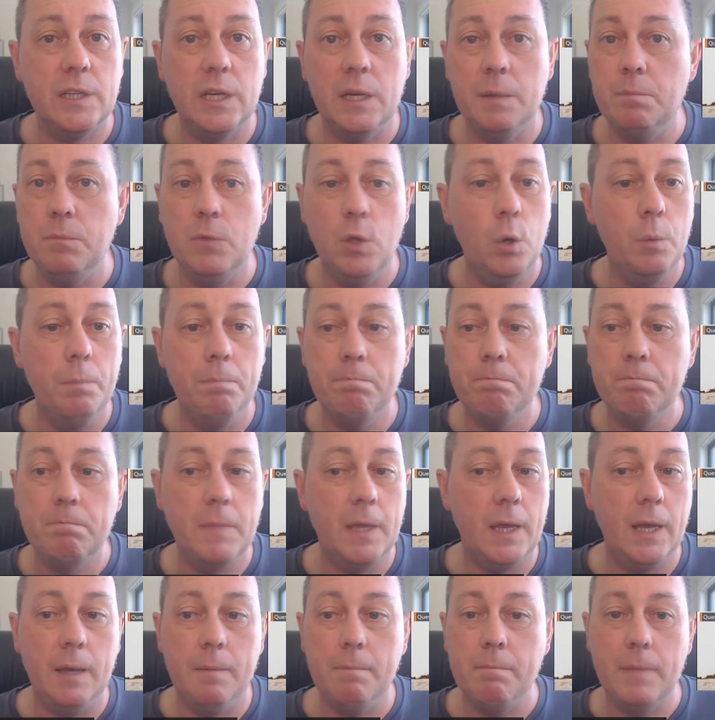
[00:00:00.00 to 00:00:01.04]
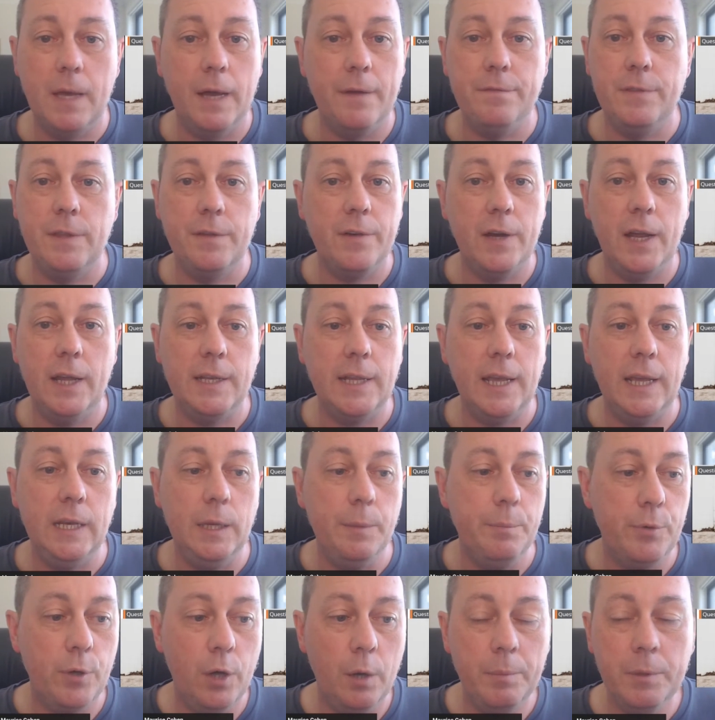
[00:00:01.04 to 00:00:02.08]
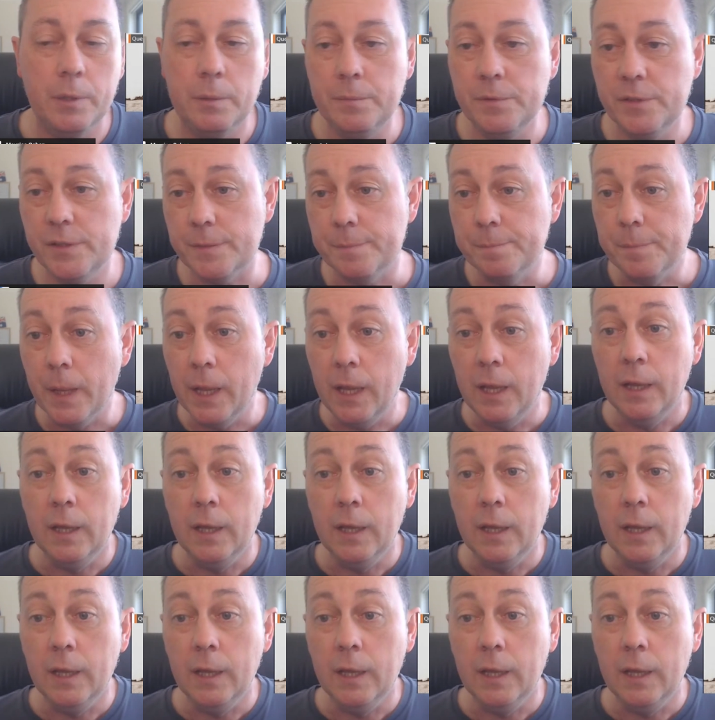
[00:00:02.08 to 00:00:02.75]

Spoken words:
Nope, I've never had any problems.